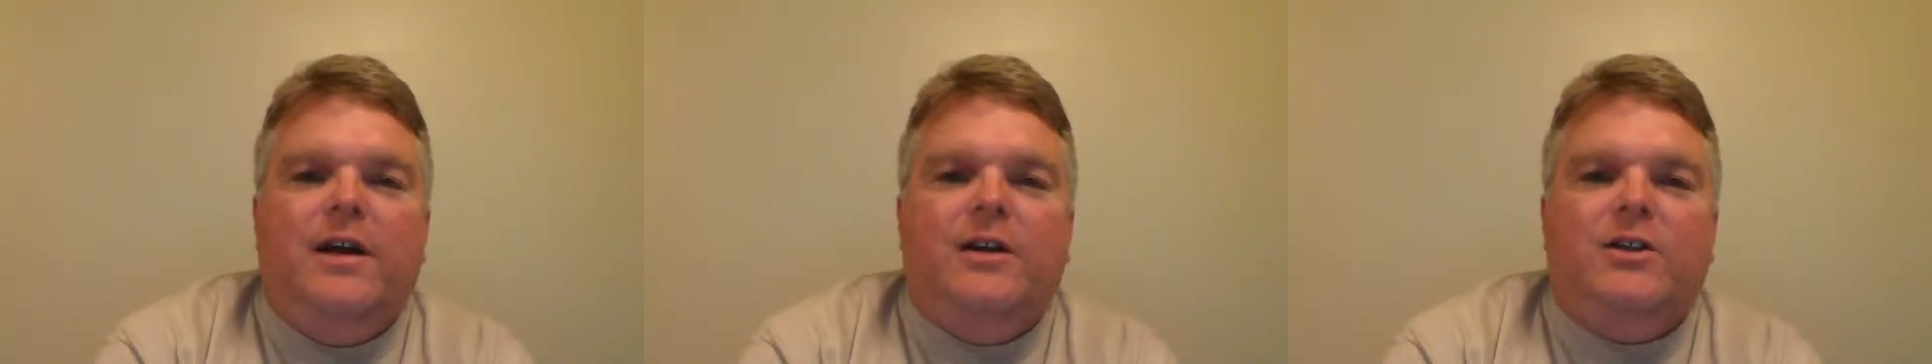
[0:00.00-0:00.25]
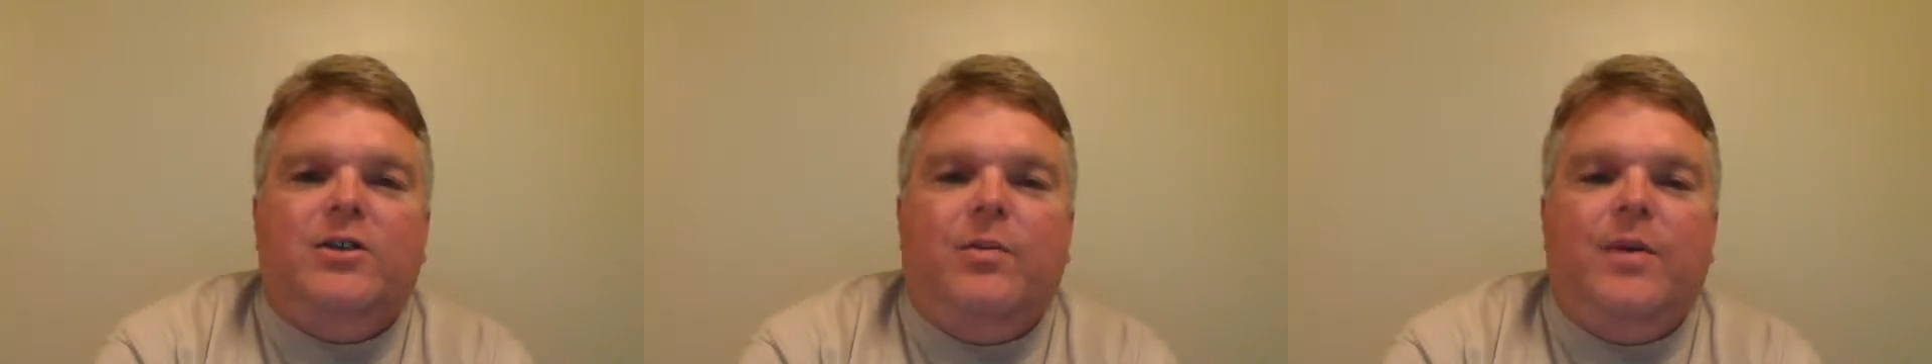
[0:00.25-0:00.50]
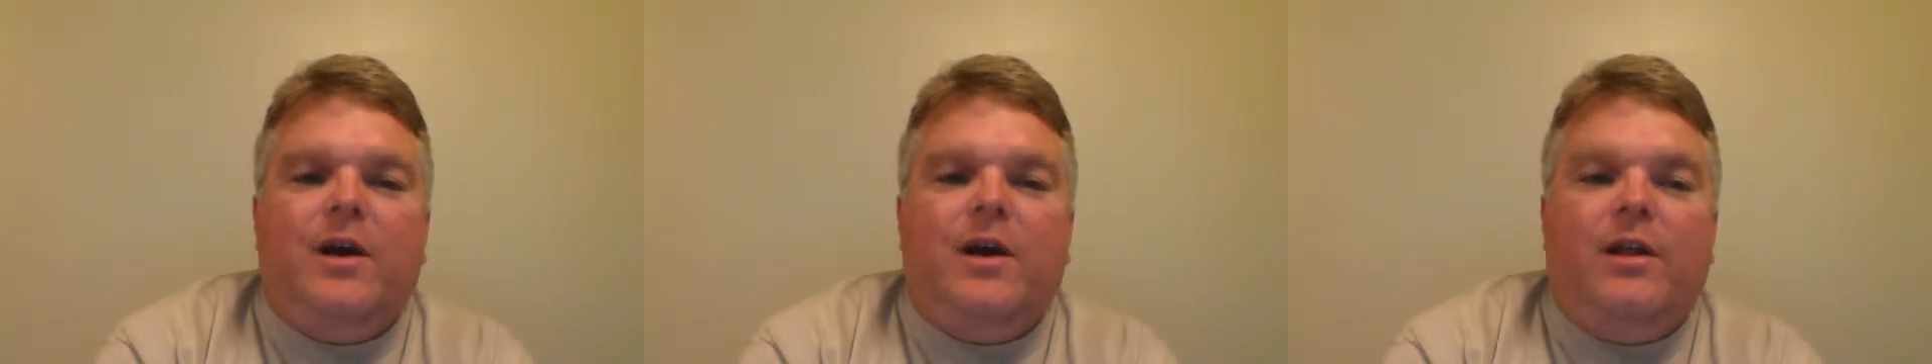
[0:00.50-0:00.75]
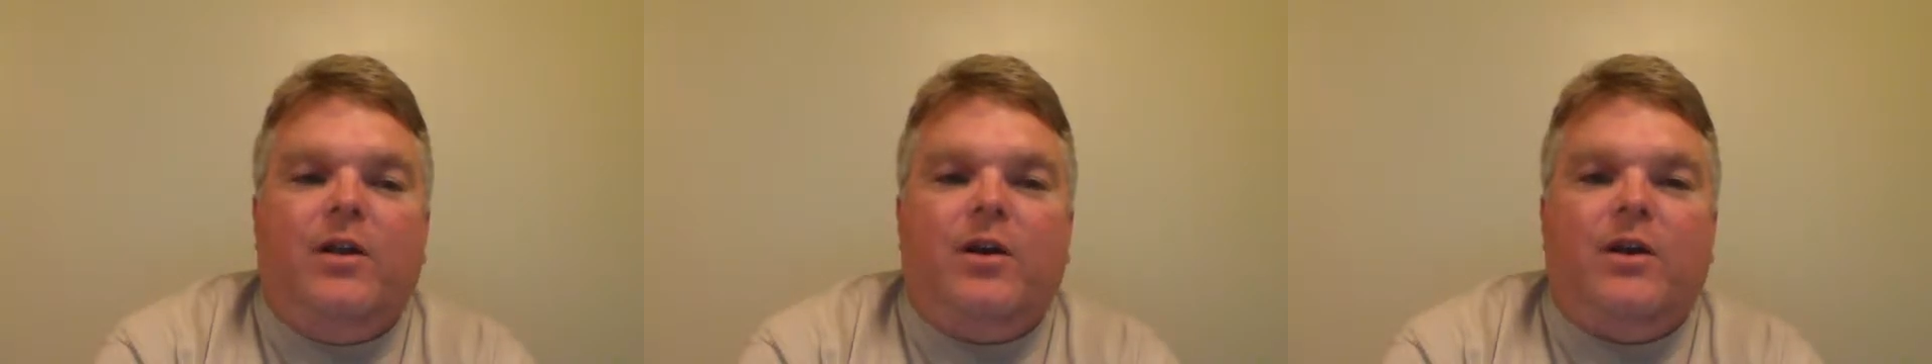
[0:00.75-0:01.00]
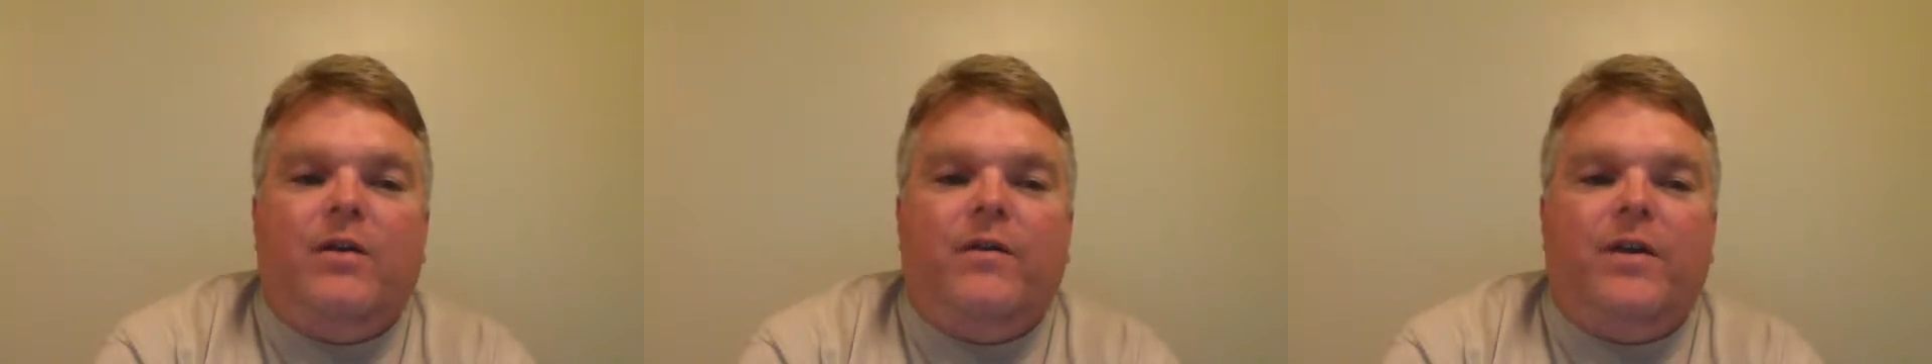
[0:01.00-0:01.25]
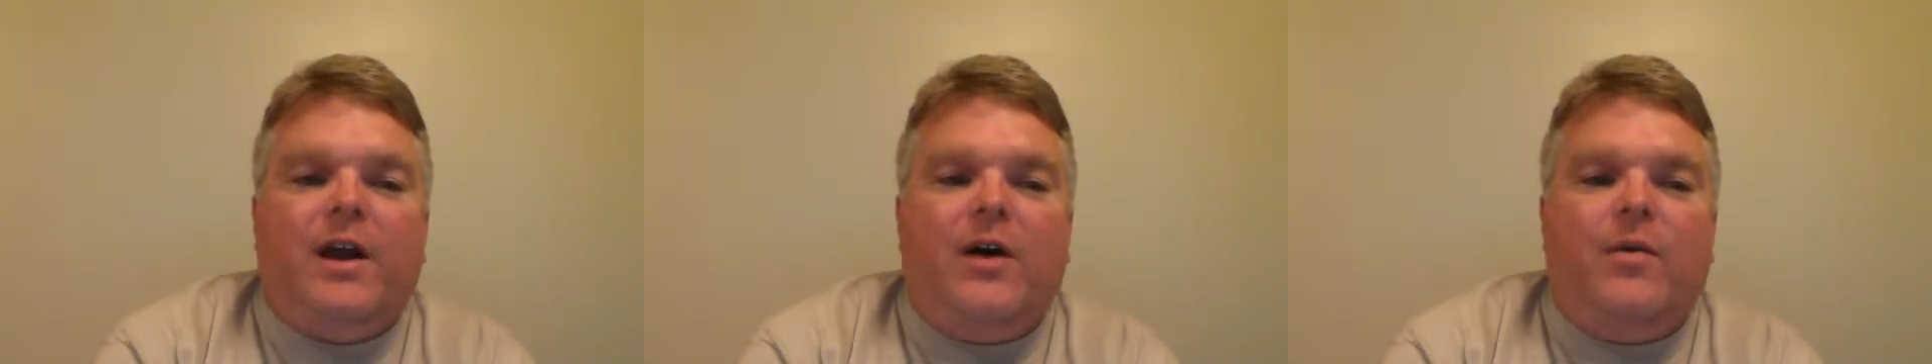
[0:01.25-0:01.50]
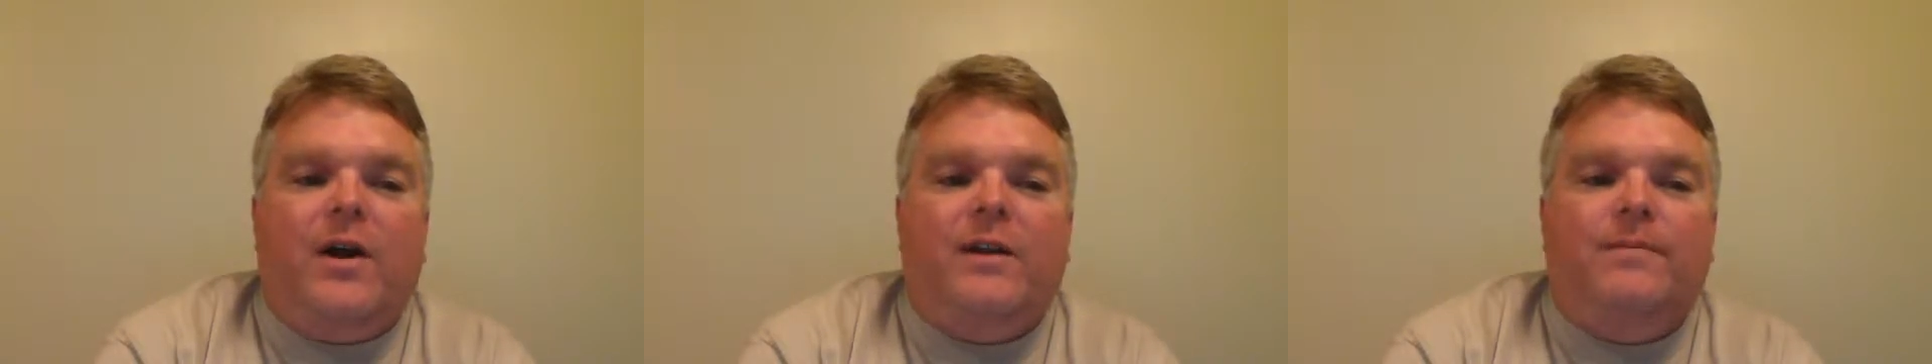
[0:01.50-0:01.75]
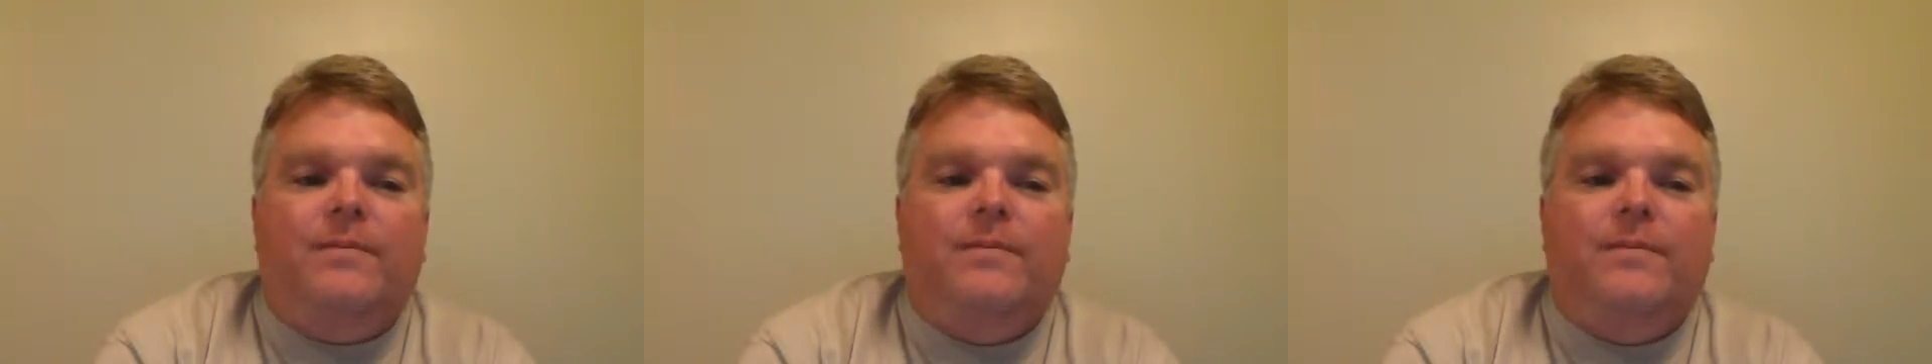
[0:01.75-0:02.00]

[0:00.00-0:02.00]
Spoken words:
so be on the lookout for that one.